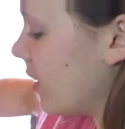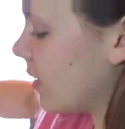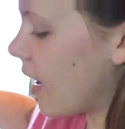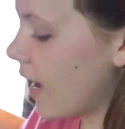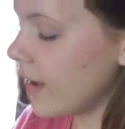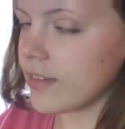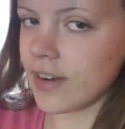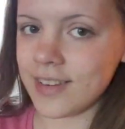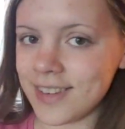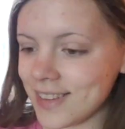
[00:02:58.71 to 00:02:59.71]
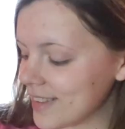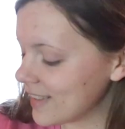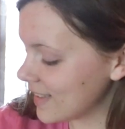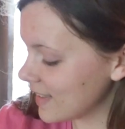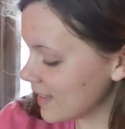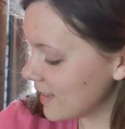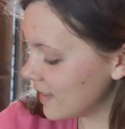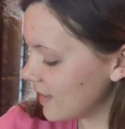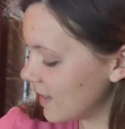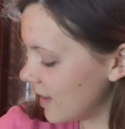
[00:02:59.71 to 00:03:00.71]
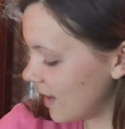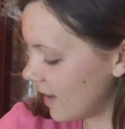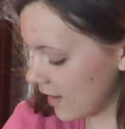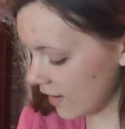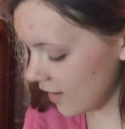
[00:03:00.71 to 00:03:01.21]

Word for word: to hydrate. And they're